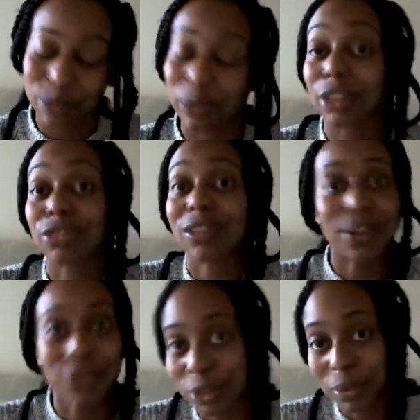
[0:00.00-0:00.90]
just been
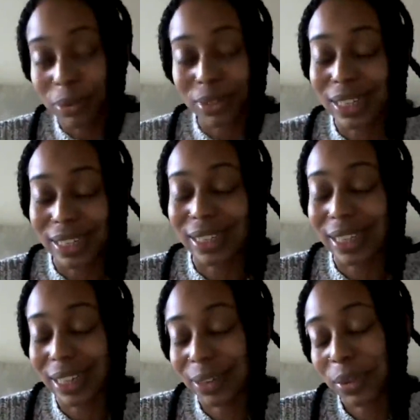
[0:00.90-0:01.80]
grateful to be able to
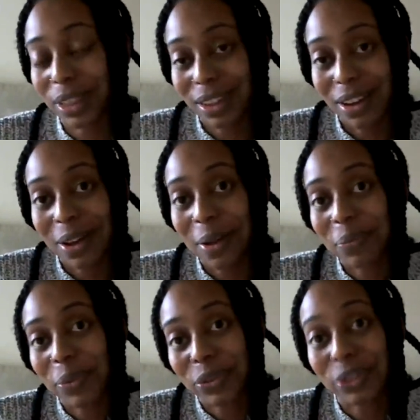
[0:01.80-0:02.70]
link in with
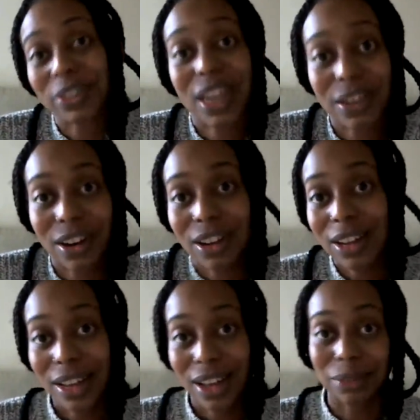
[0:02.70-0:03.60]

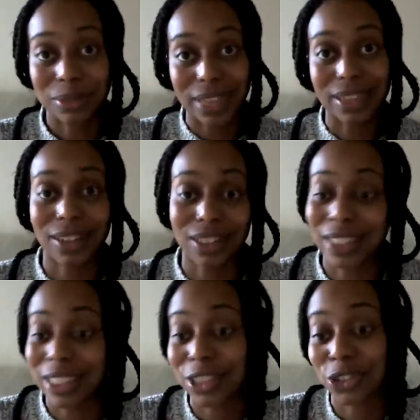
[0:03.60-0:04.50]
doTerra, taking
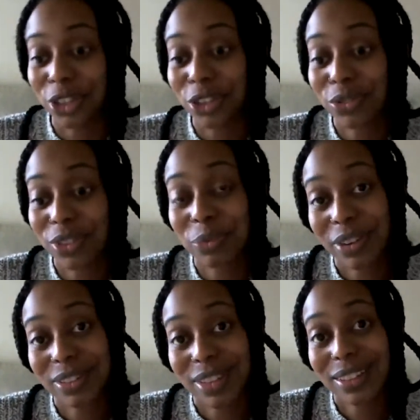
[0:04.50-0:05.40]
us and InJoy through this
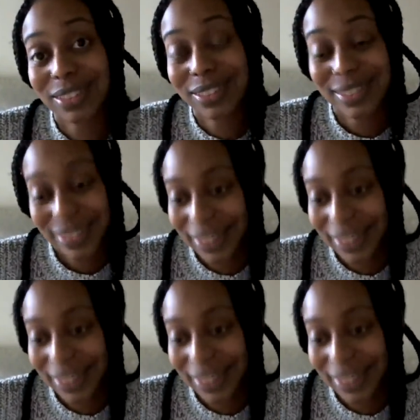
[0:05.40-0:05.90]
process.